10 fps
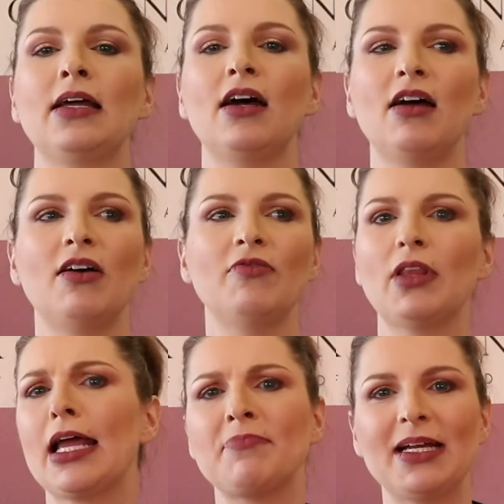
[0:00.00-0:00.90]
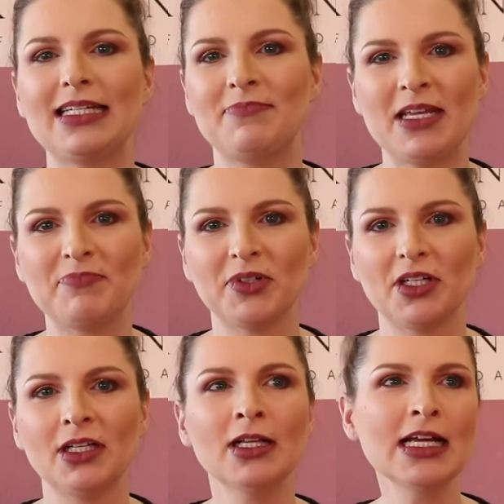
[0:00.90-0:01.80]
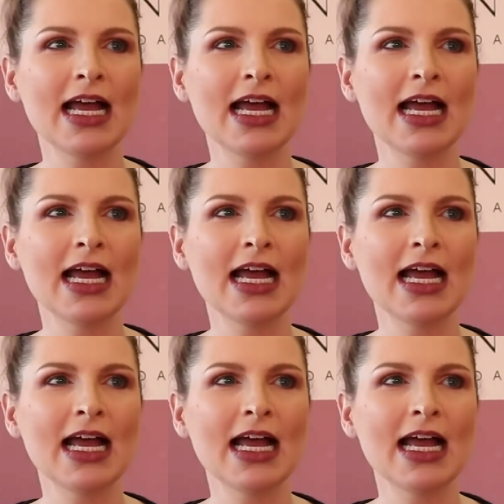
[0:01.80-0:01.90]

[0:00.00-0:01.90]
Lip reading: of like-minded people.